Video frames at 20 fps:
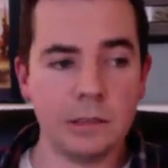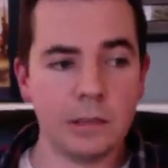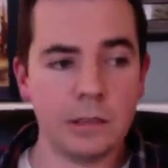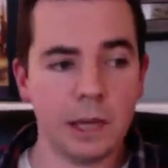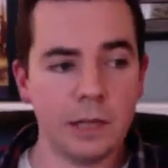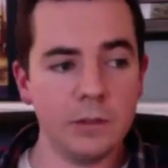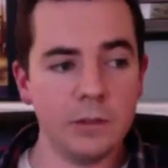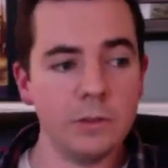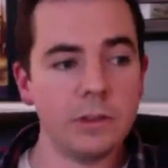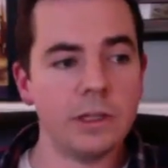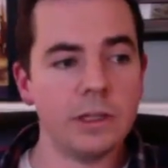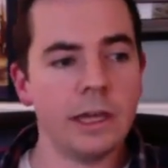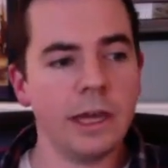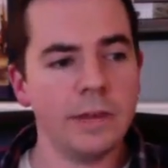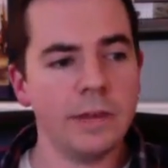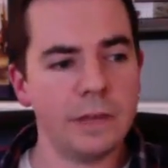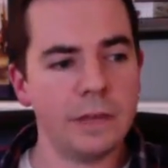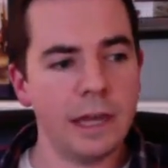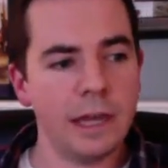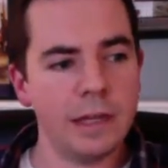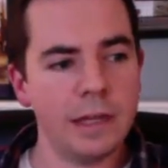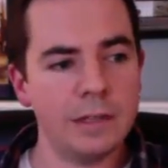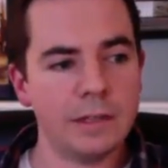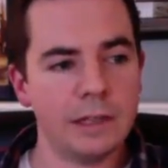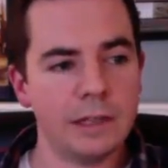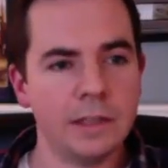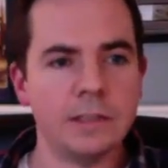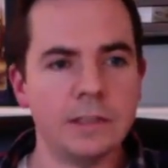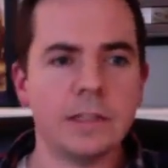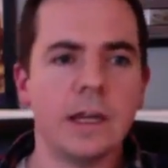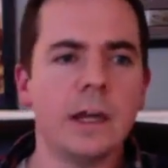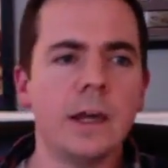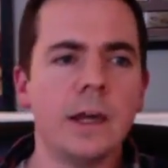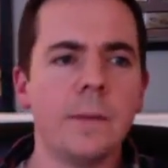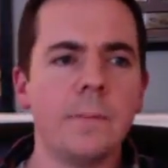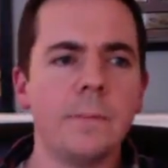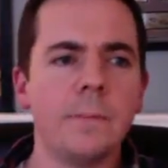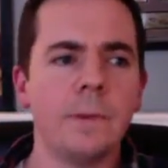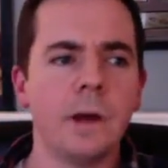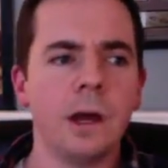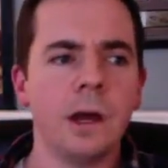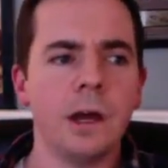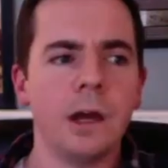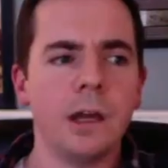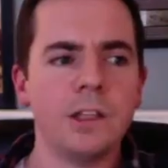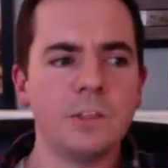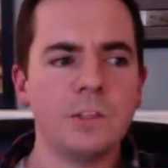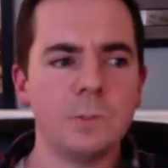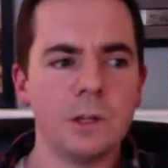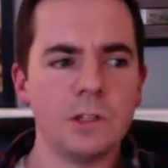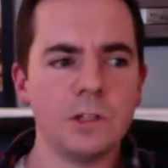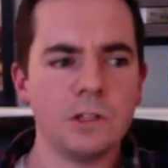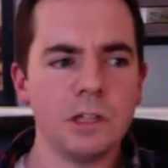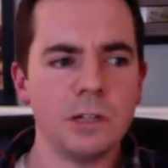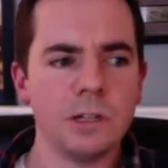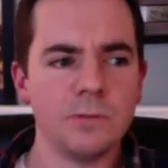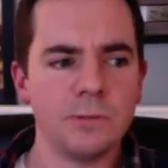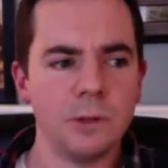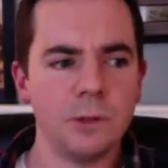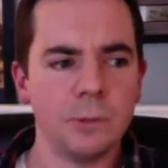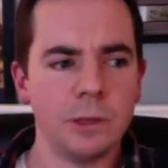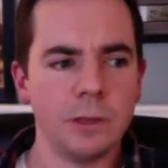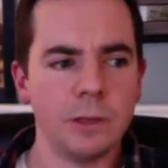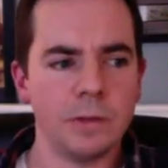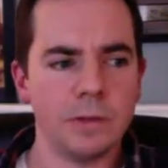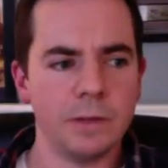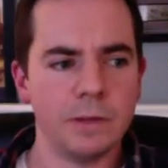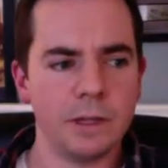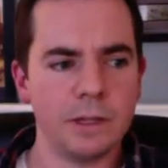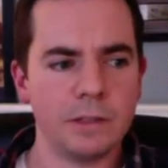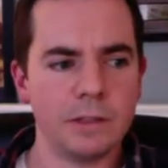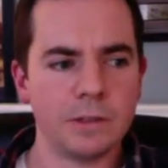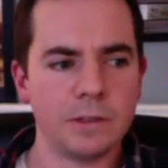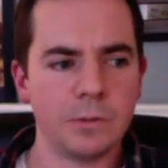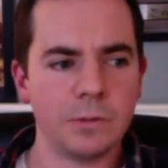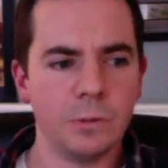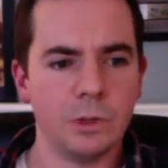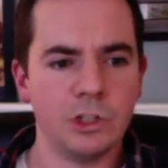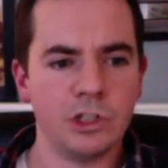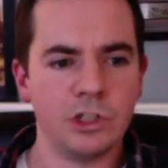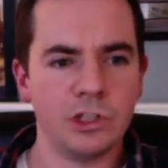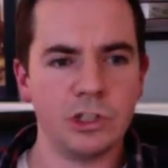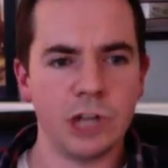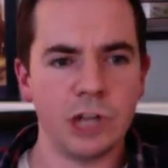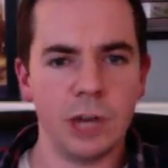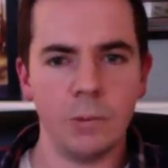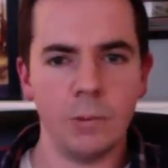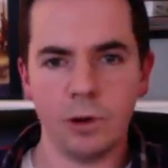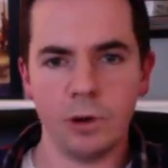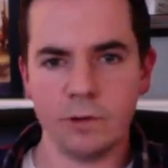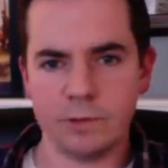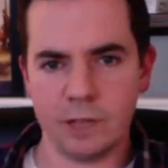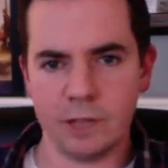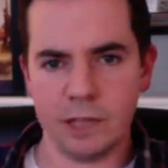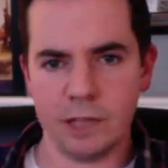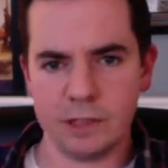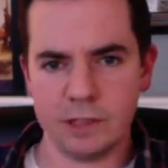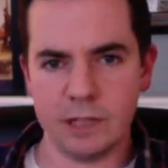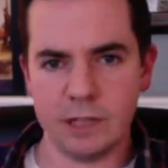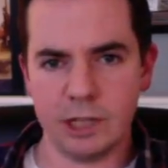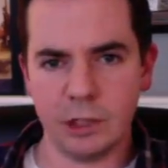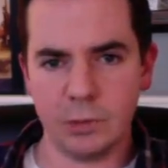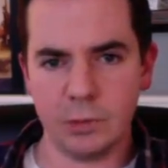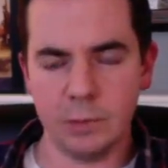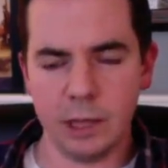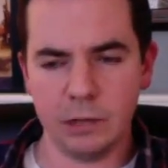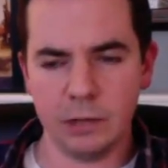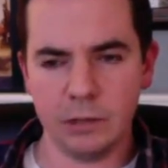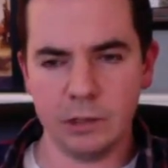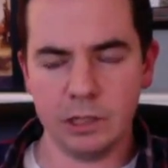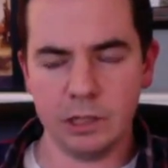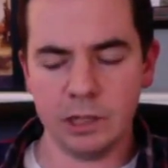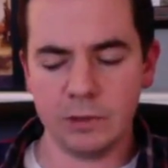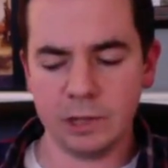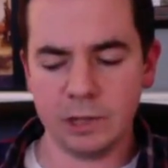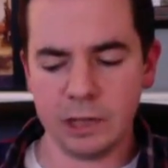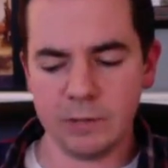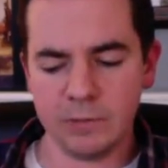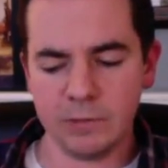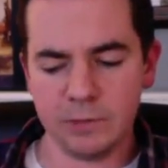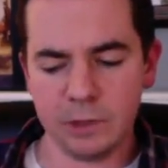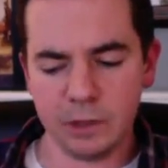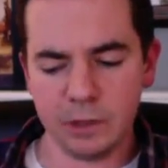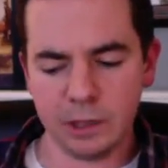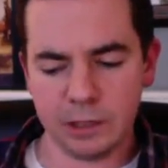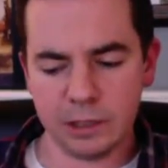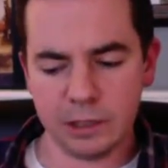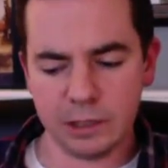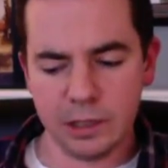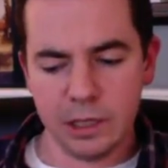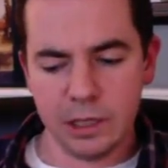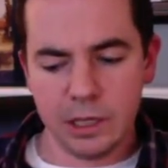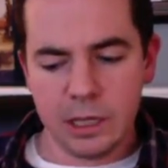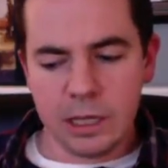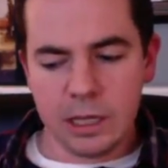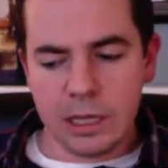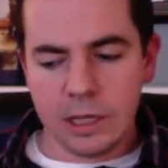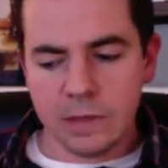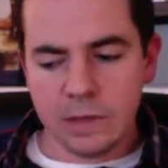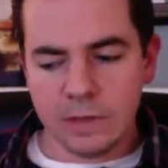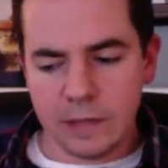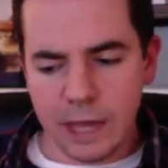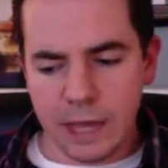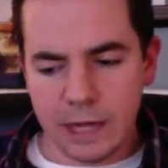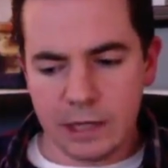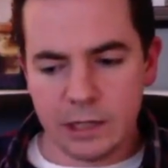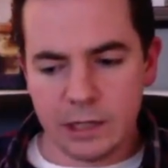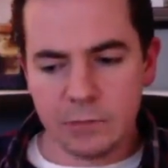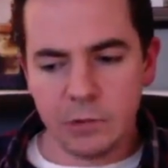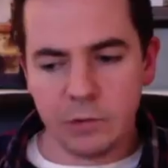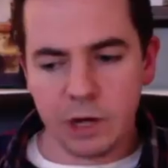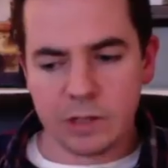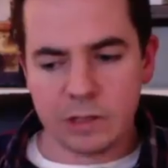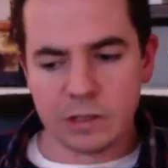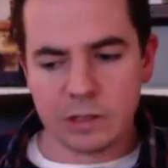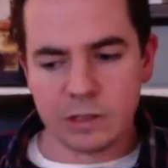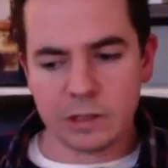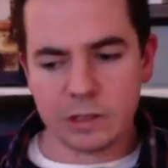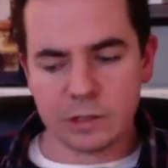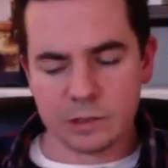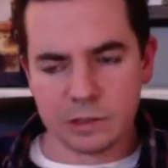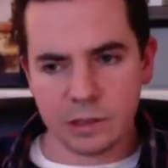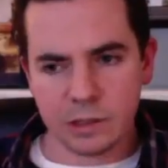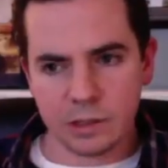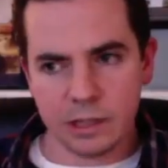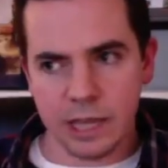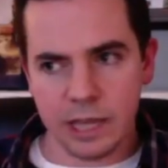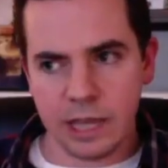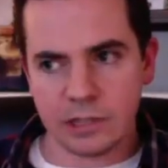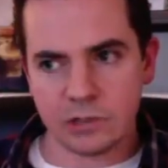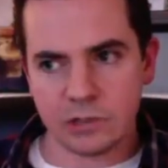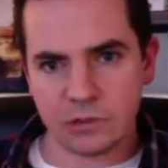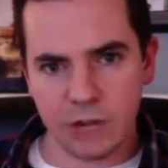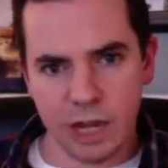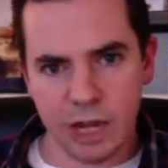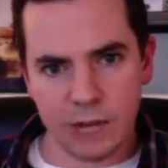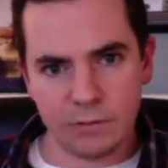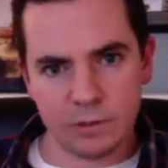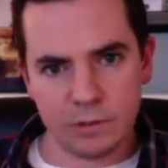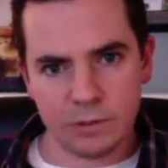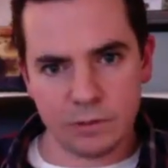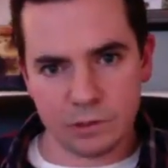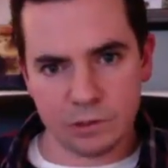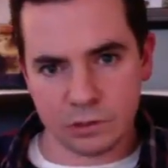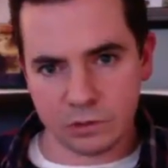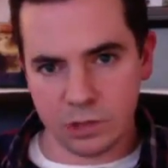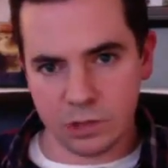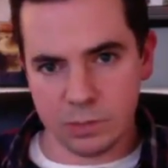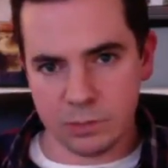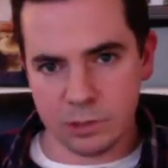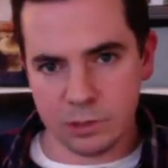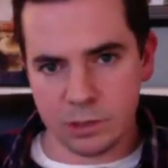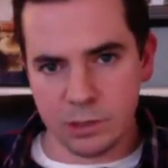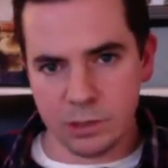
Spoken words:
do the edits on this. Especially on a film like this, which is shot more as a documentary, I kind of feel like the editing process is the last draft of the script.